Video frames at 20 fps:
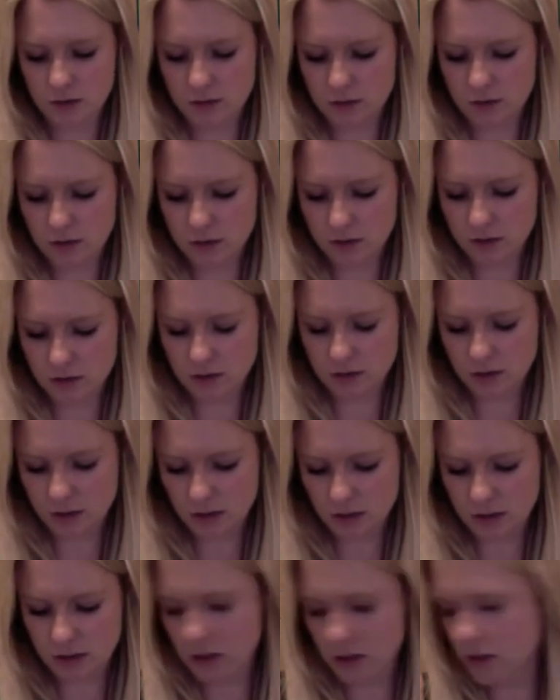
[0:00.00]
it's on
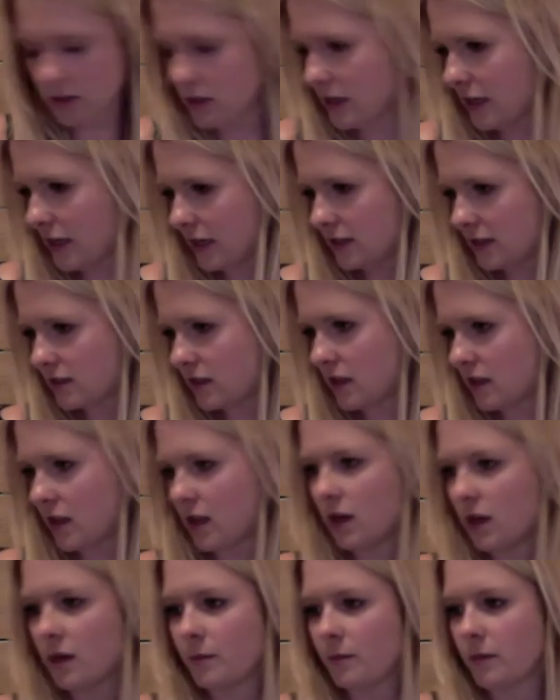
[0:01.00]
its last legs, I think.